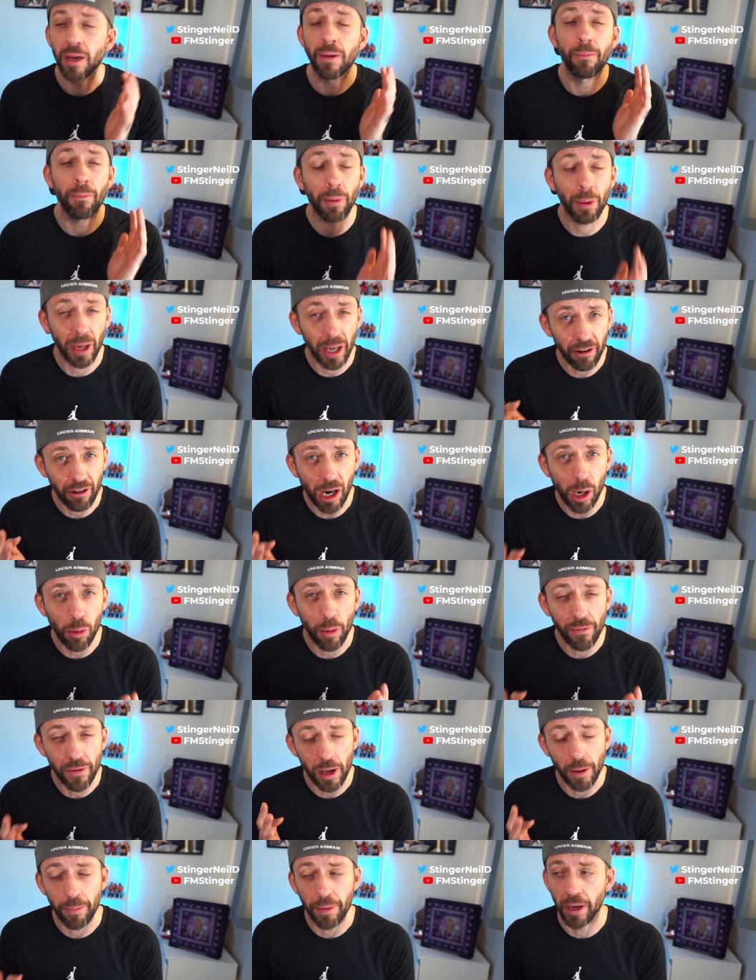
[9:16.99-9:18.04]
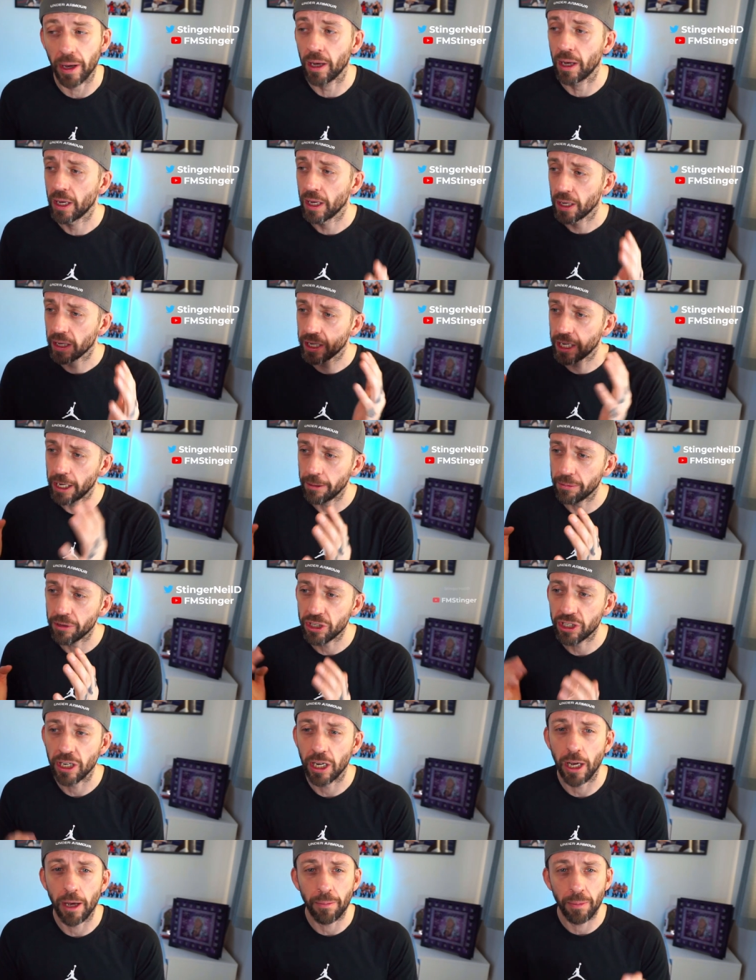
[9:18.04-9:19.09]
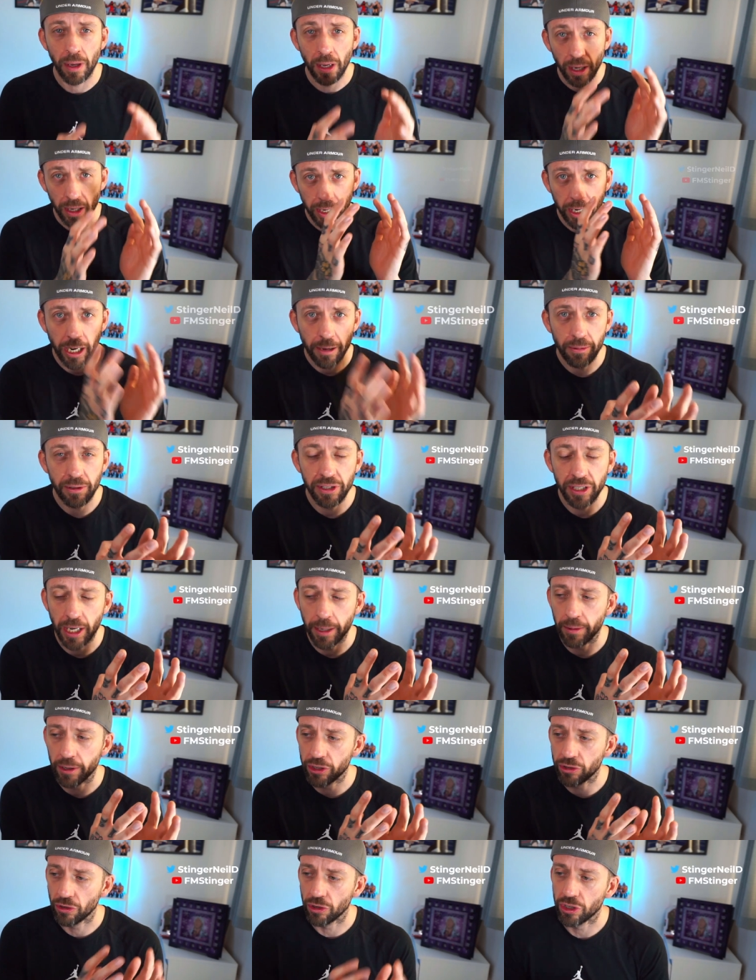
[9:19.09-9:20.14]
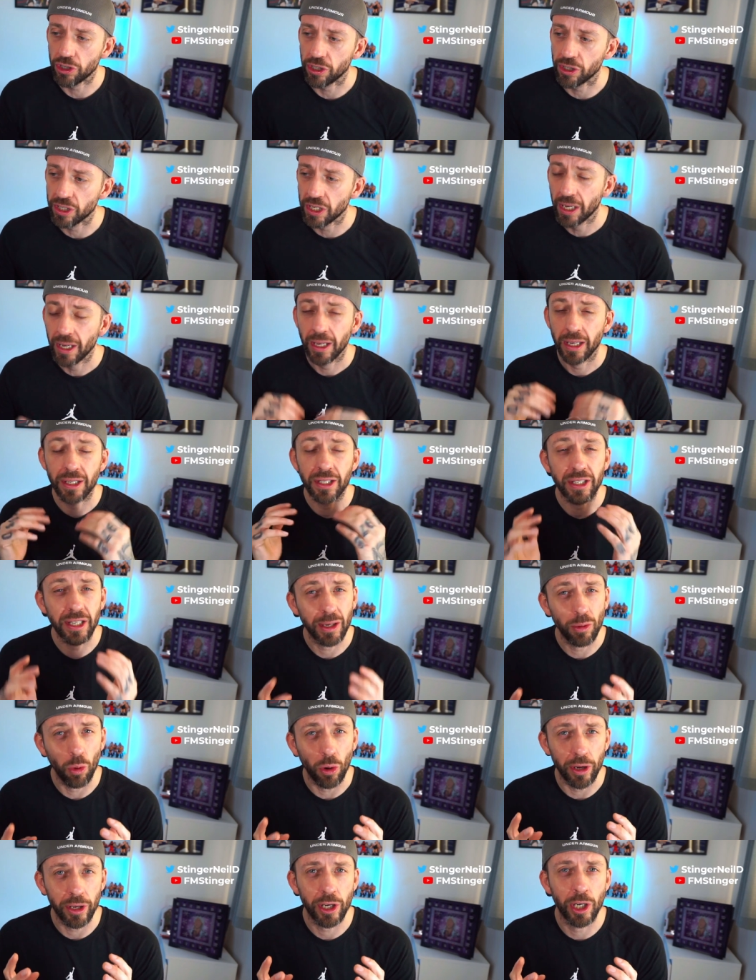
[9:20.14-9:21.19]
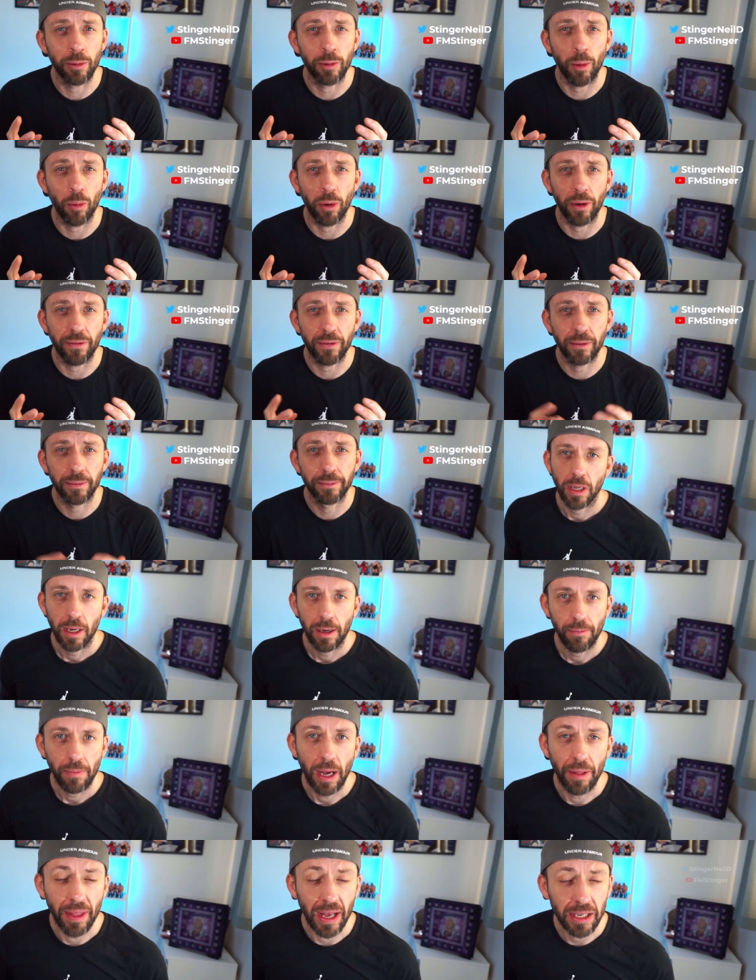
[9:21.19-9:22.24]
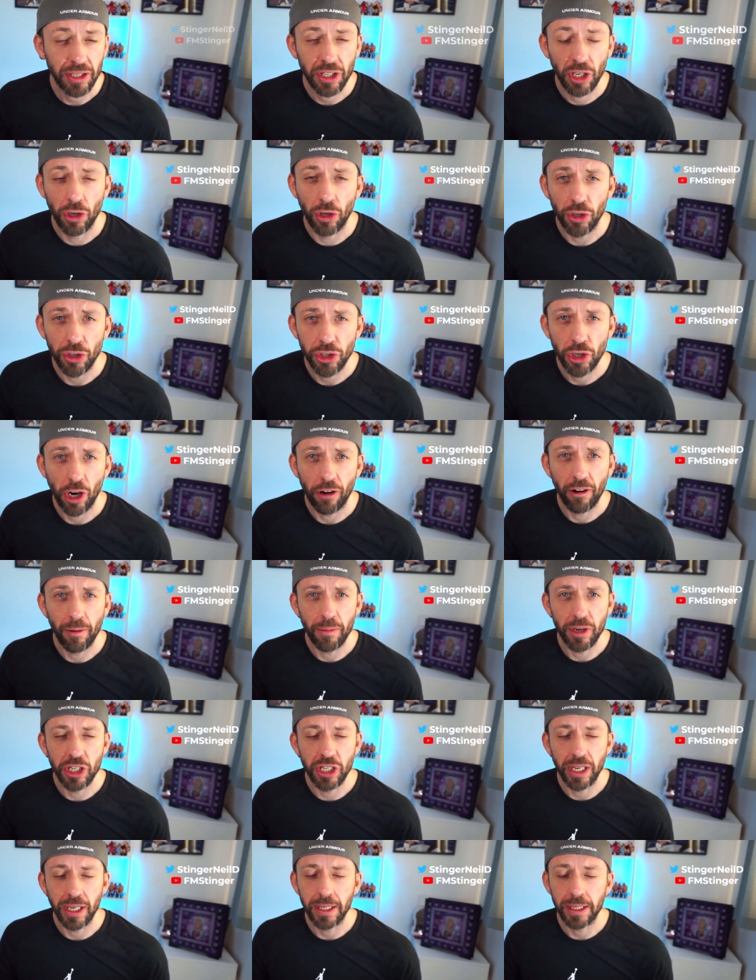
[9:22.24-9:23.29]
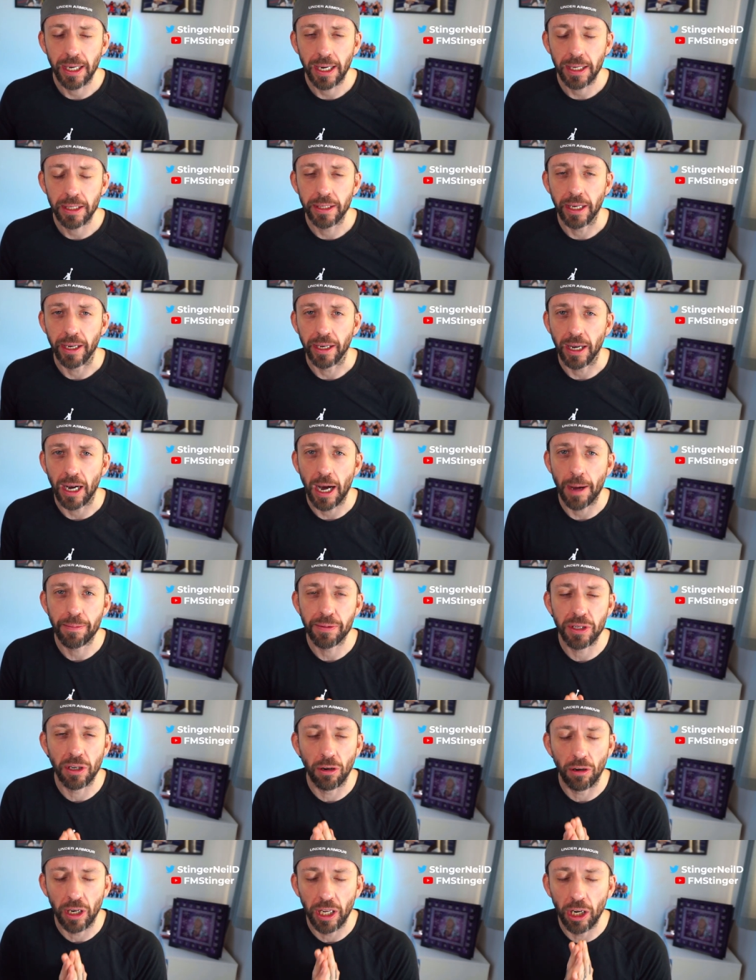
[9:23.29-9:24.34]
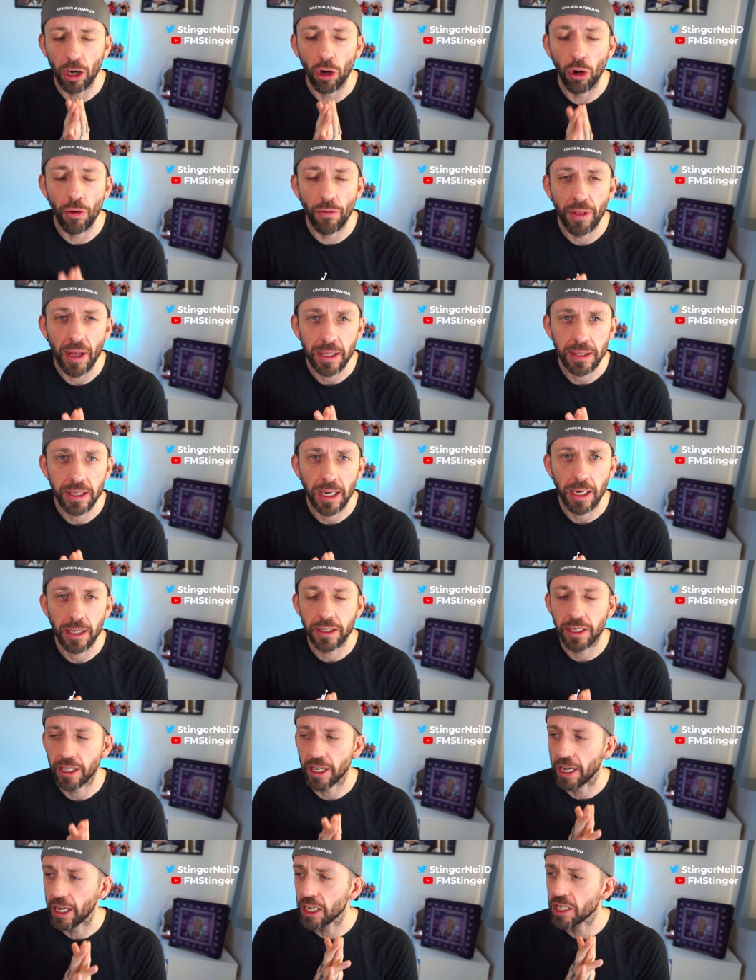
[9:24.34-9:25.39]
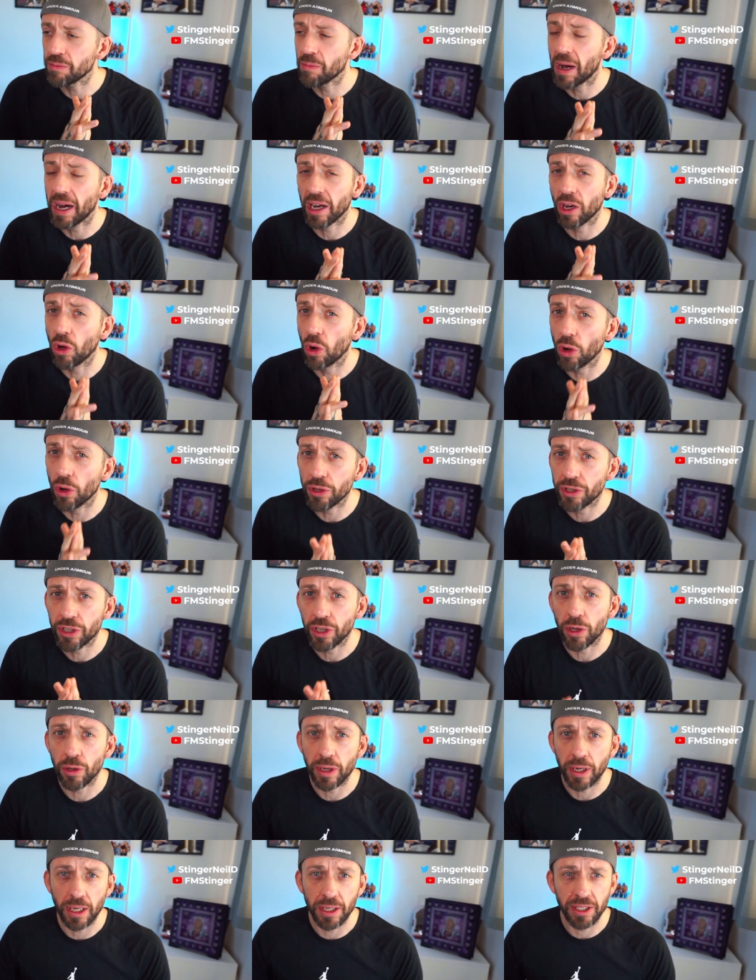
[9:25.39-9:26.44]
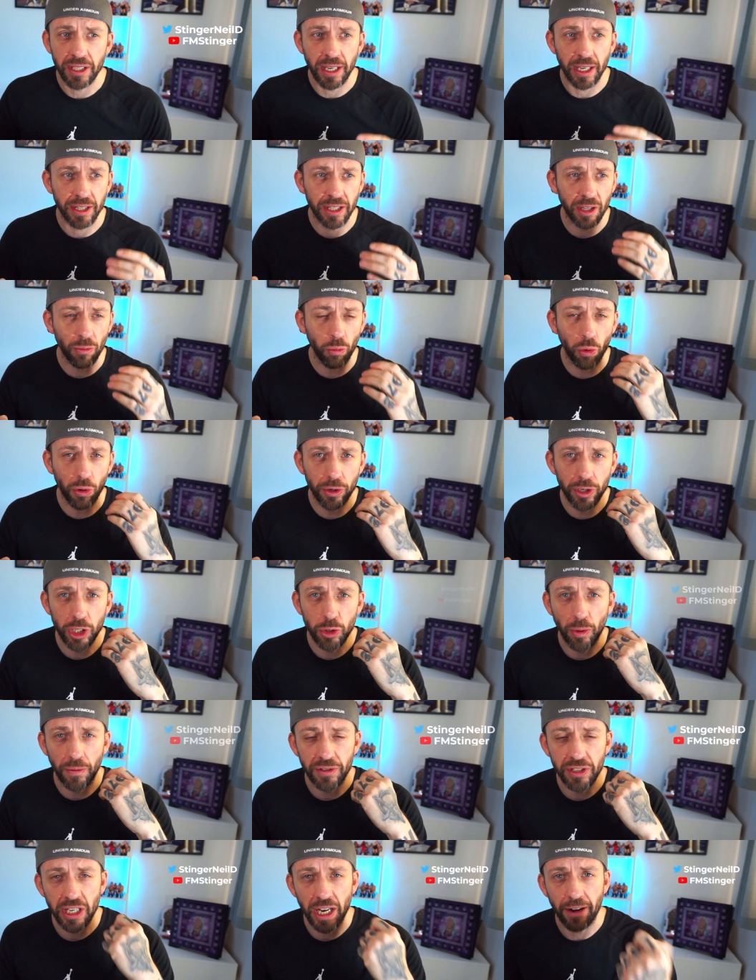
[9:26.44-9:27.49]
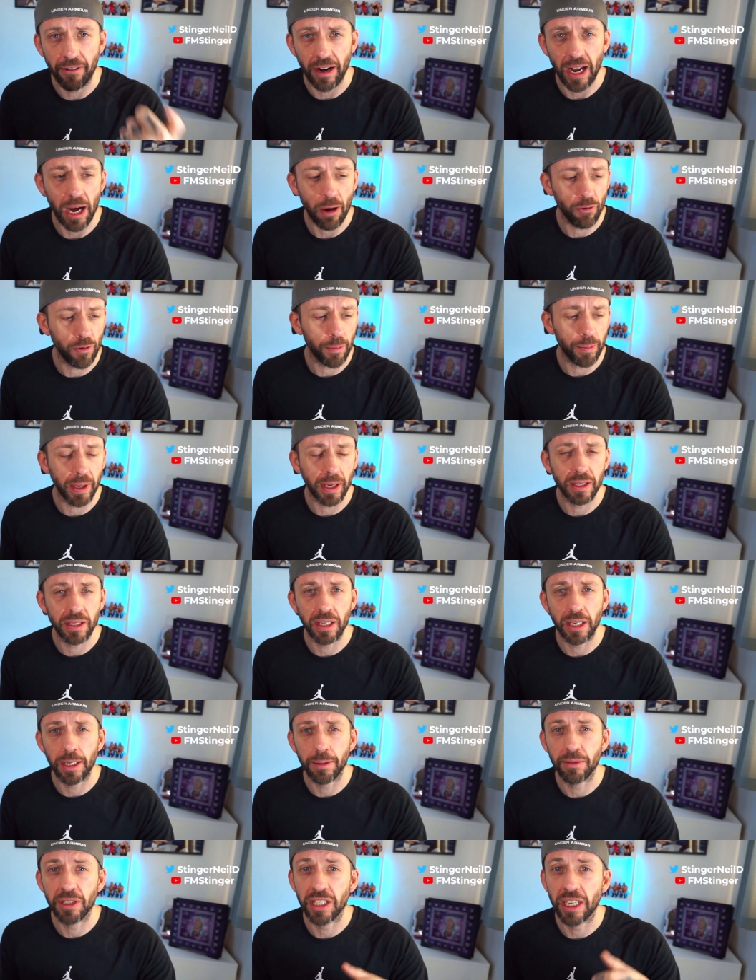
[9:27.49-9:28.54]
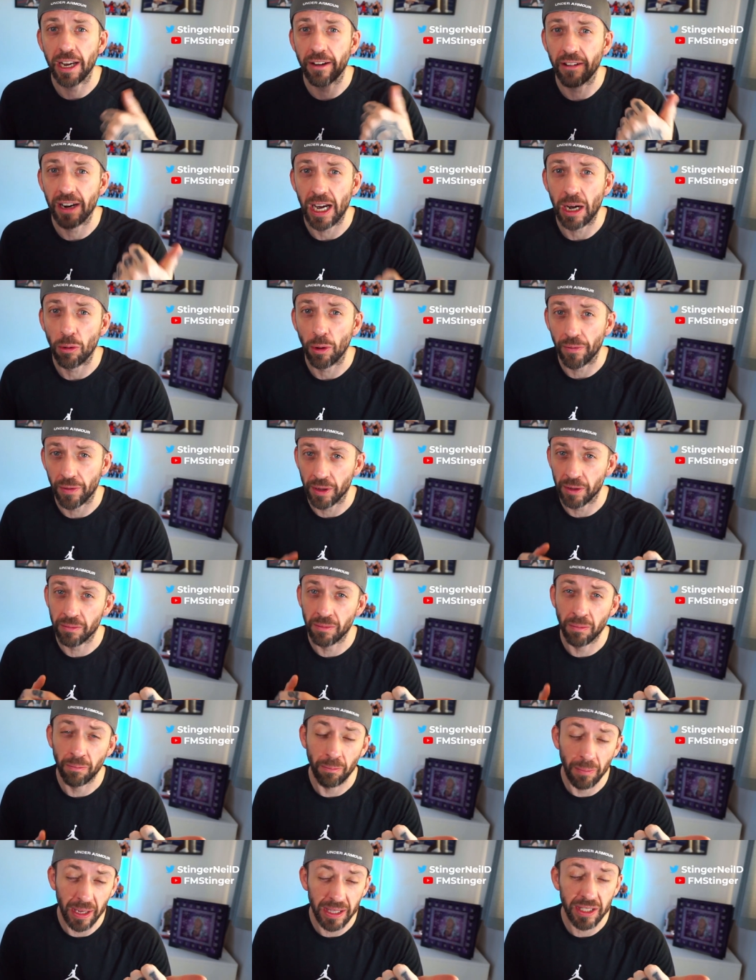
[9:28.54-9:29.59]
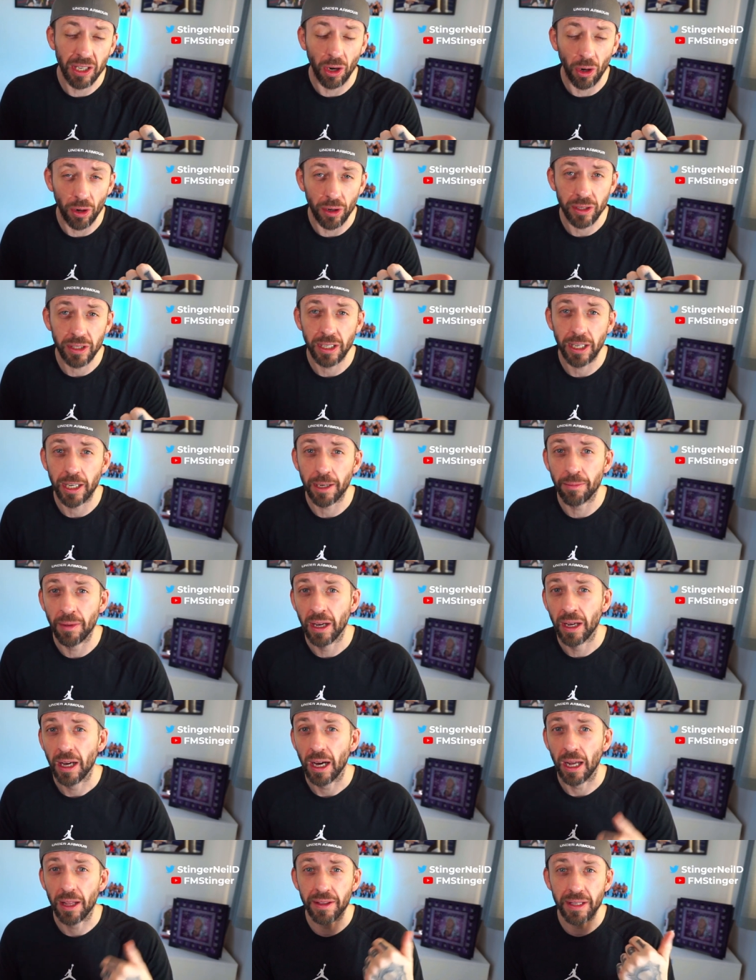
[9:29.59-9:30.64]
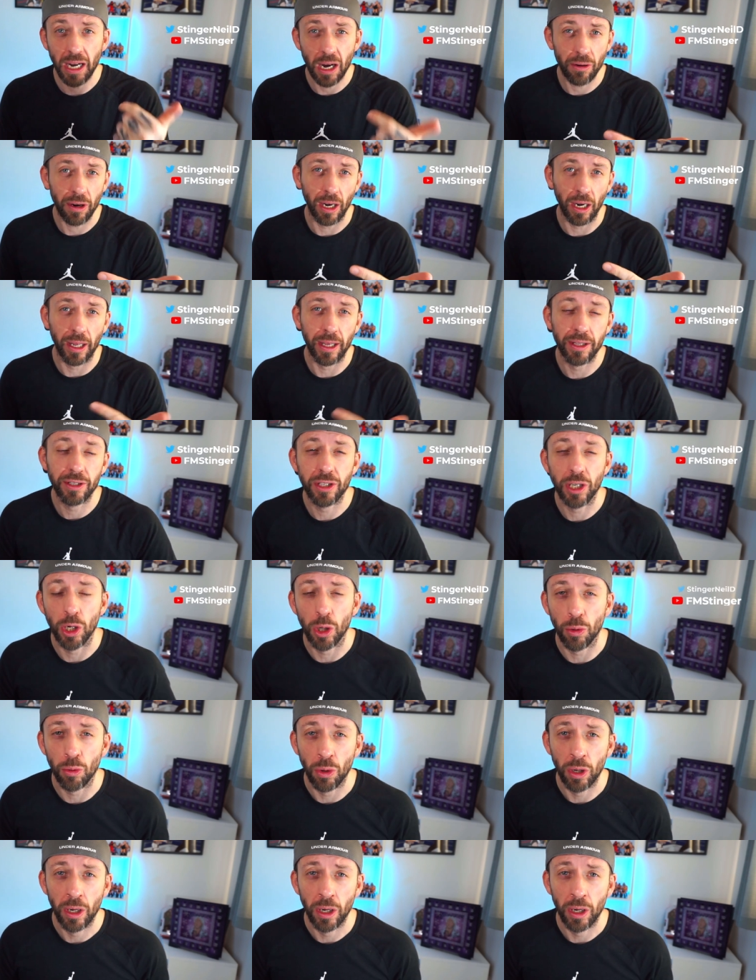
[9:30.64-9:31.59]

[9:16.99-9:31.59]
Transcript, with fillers: play around with it a bit. Keep the shape, keep the team instructions, see what you come up with. And that's the goal scoring machine tactic. Absolutely love that tactic. It is my go-to. You can see it did wonders with Serie A, with a big team, Serie A with a mid to low team, and down in League 2